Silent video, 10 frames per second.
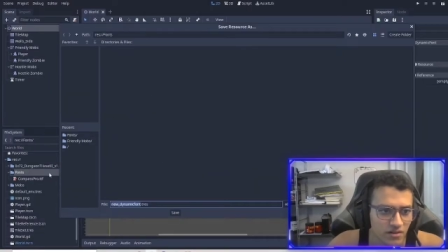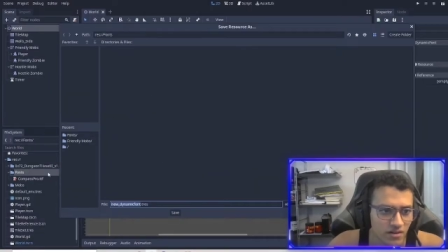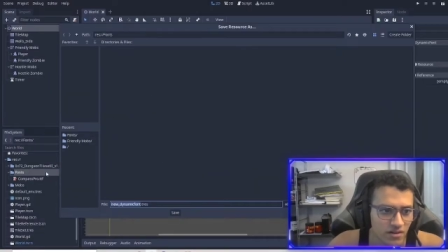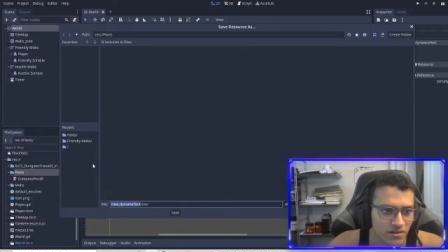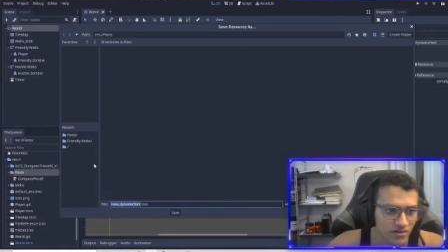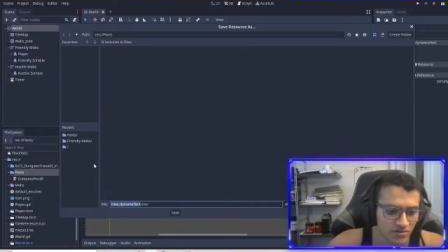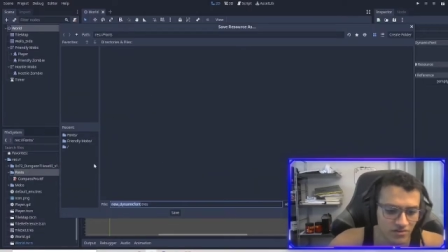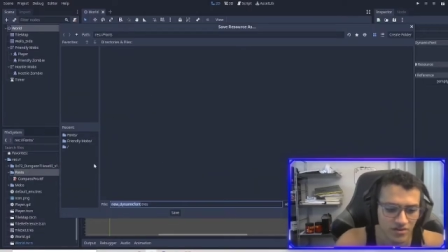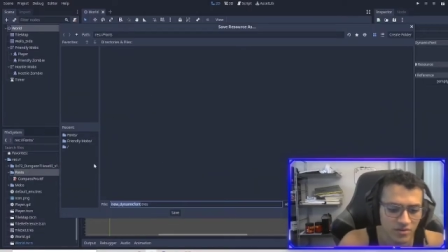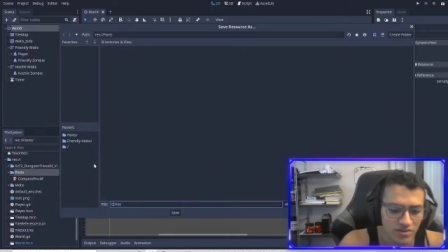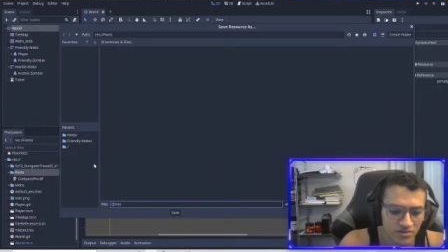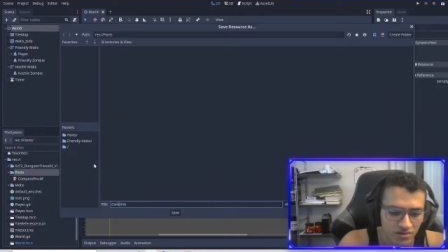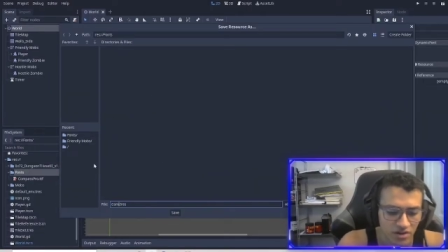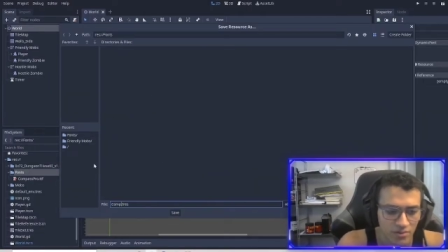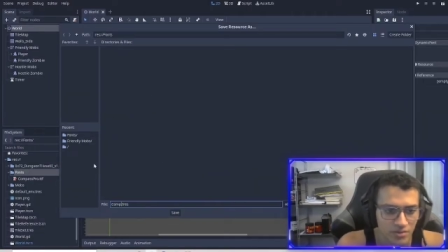And I'll just name it
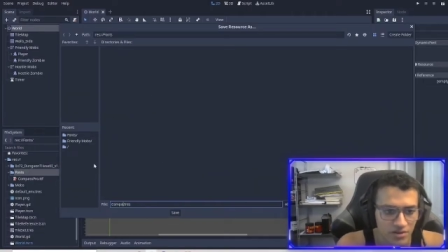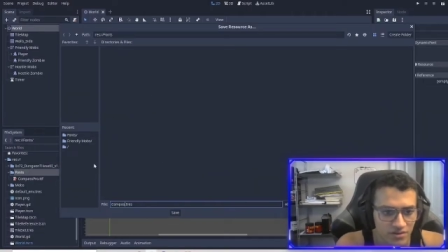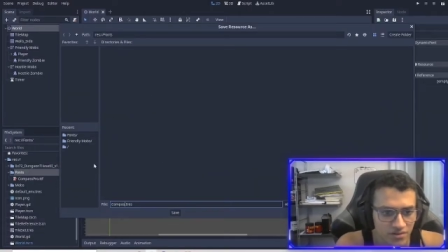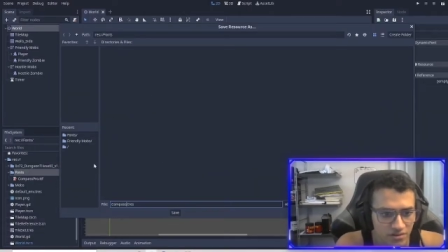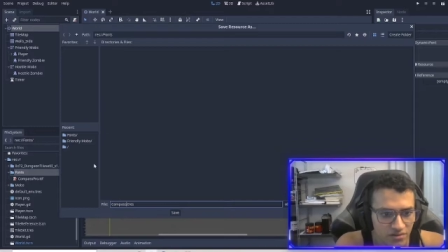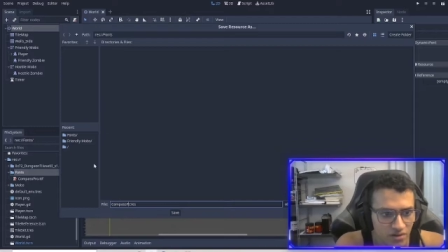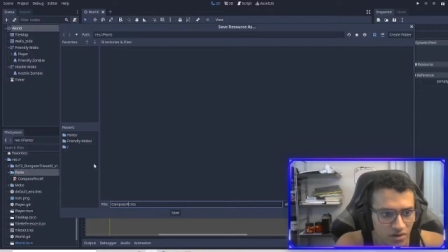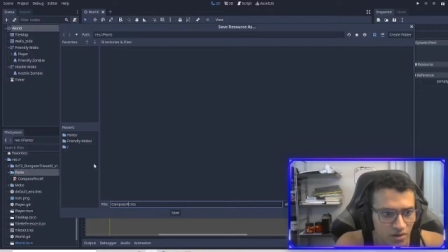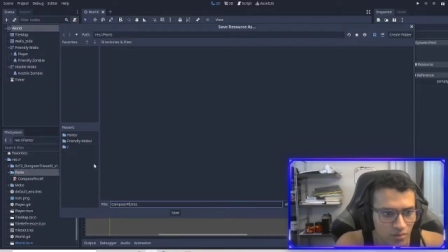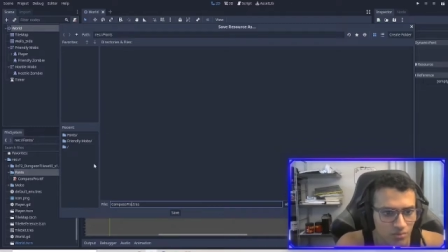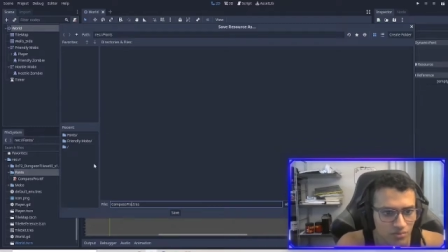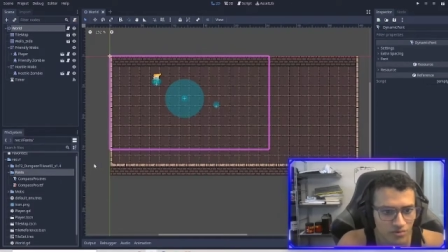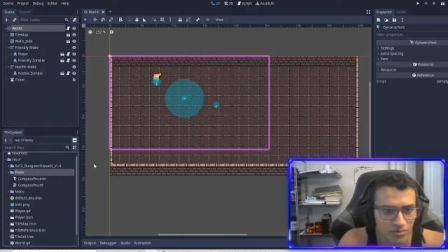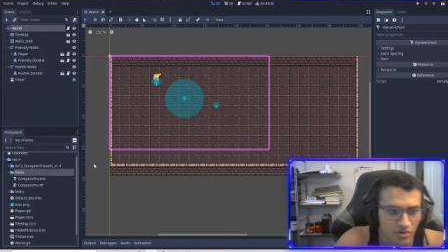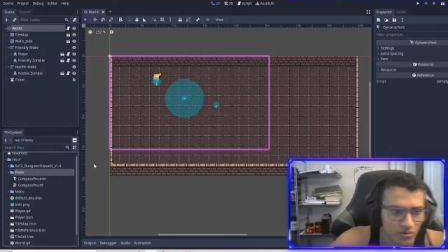Compass
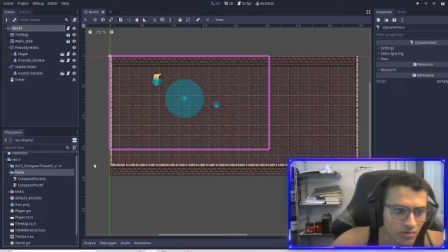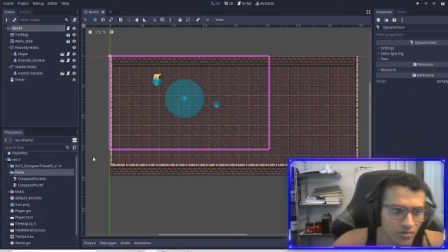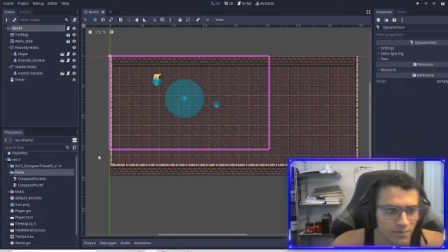Pro.